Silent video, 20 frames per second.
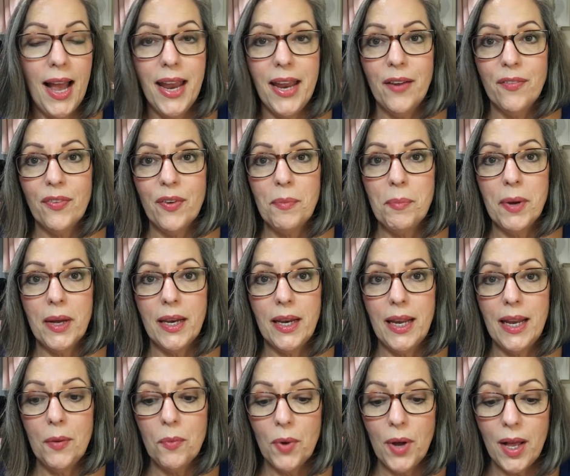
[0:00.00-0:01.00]
Hi
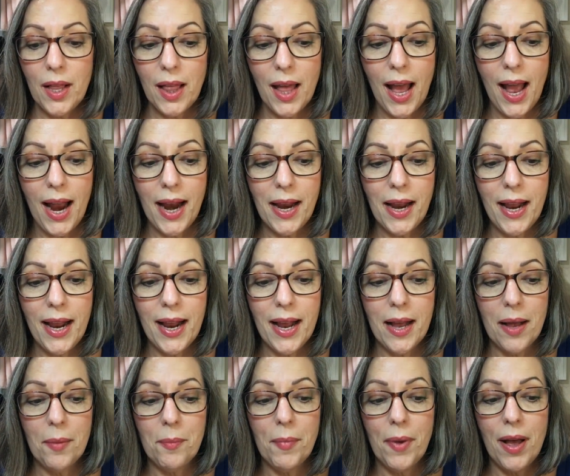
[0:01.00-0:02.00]
everybody. Well, I
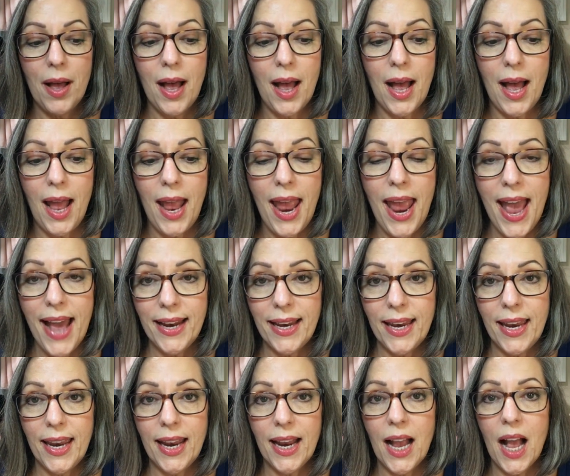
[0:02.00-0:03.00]
am uh,
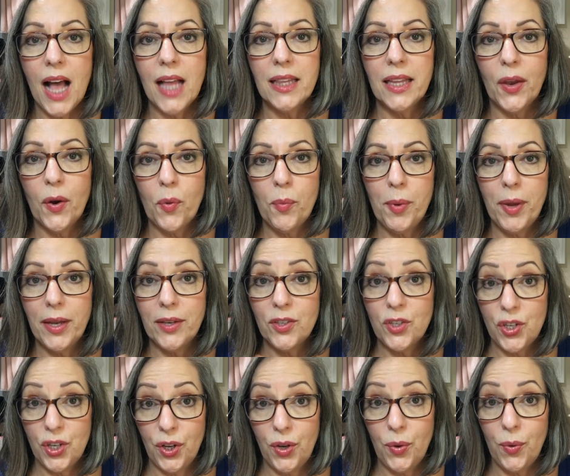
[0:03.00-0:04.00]
adding a little bit
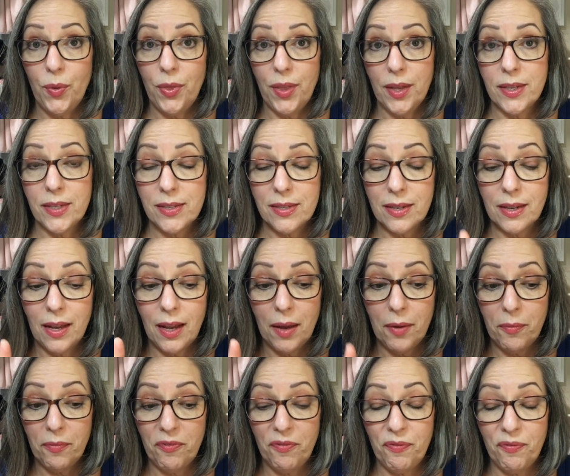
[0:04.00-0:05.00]
to this
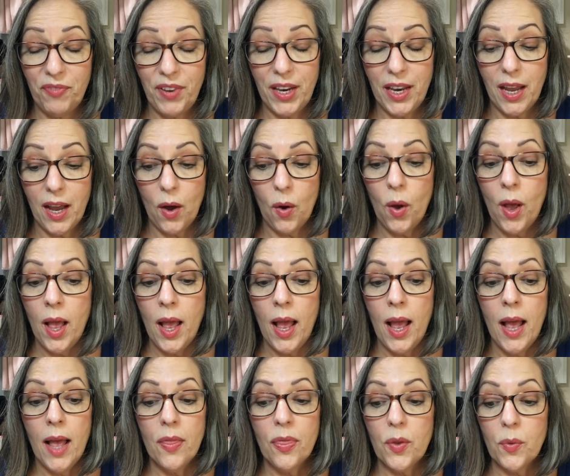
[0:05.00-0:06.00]
video.
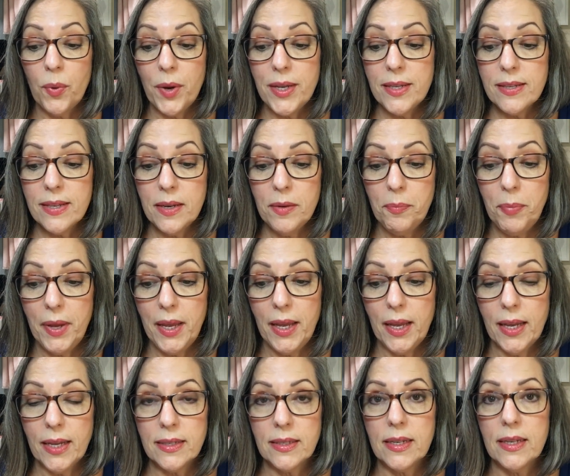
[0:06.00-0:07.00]
The reason
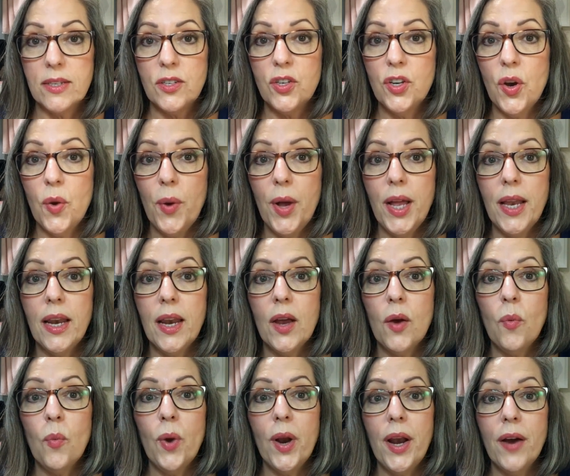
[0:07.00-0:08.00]
being is because you know what?
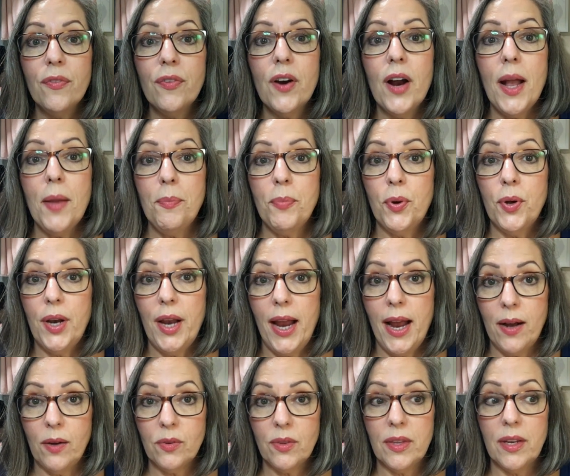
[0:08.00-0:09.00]
Whatever I put
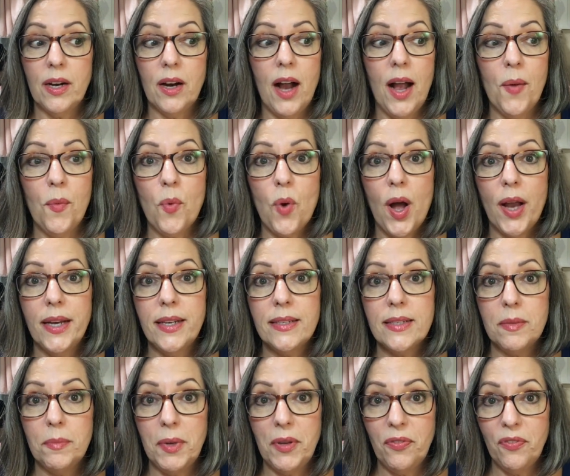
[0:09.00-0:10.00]
out there, I want it
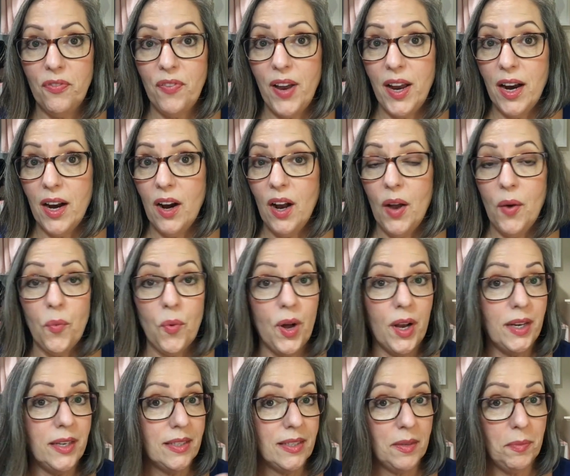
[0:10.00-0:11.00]
to be fair. I
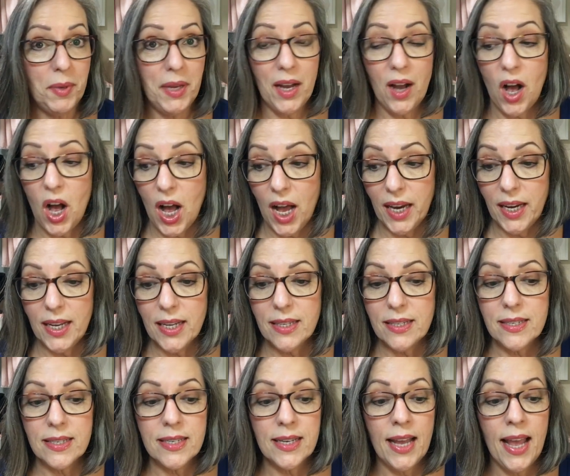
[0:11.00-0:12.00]
want it to be
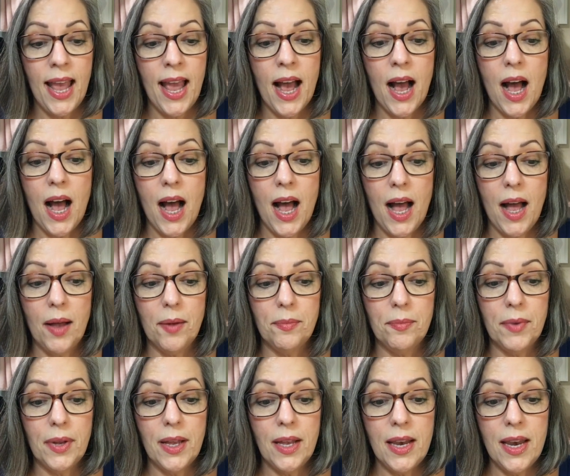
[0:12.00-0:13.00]
honest,
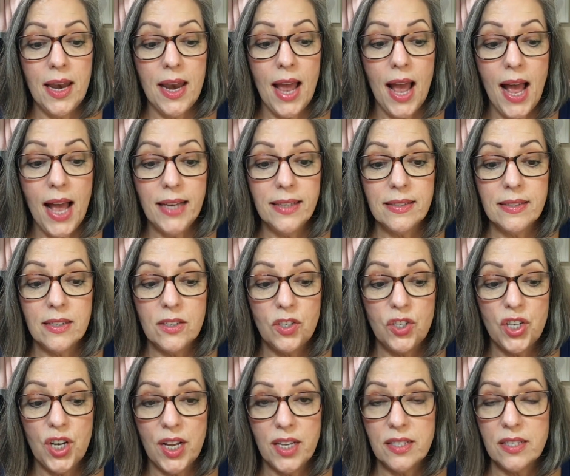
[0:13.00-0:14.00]
um, not
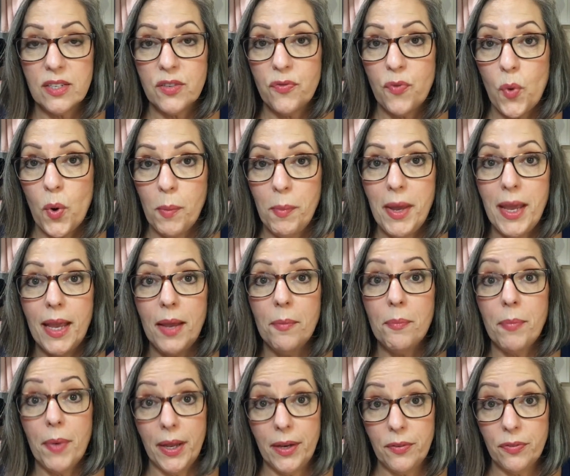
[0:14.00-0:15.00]
just for me,
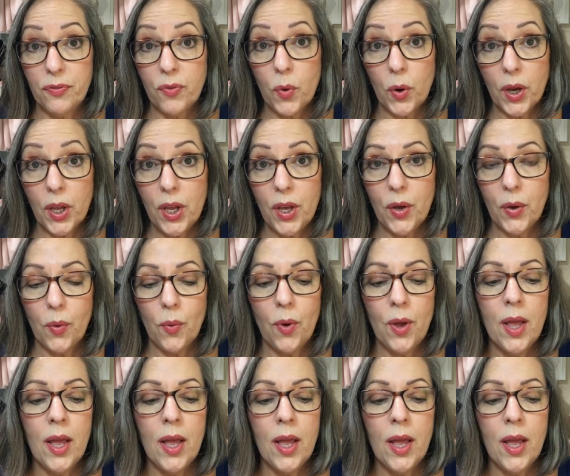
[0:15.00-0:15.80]
but for you.